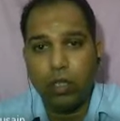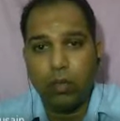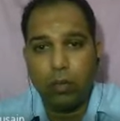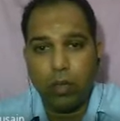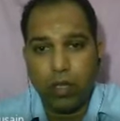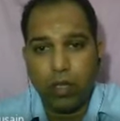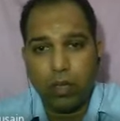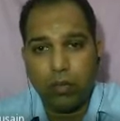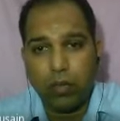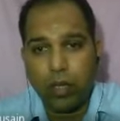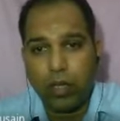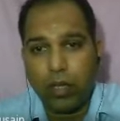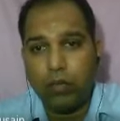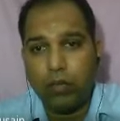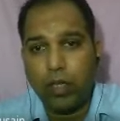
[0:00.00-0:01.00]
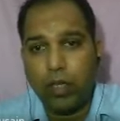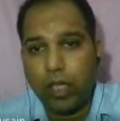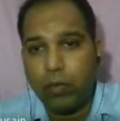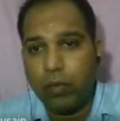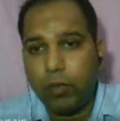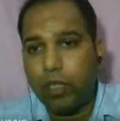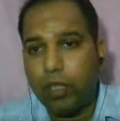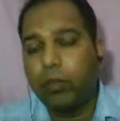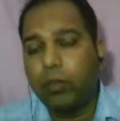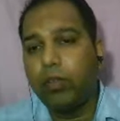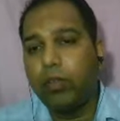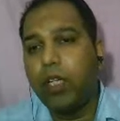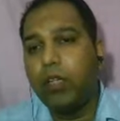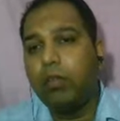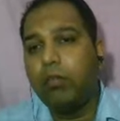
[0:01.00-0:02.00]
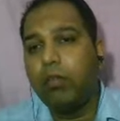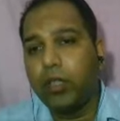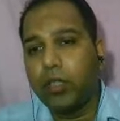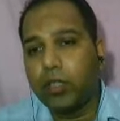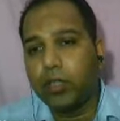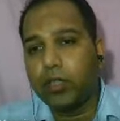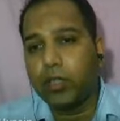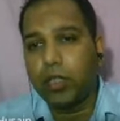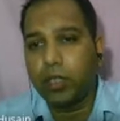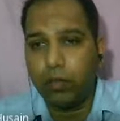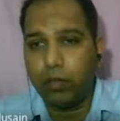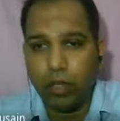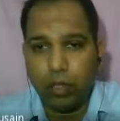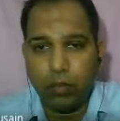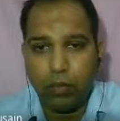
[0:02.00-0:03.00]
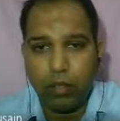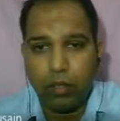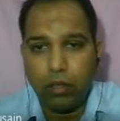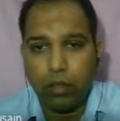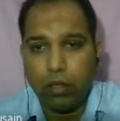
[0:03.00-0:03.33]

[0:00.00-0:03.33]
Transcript: but effective treatment and preventive measures are available.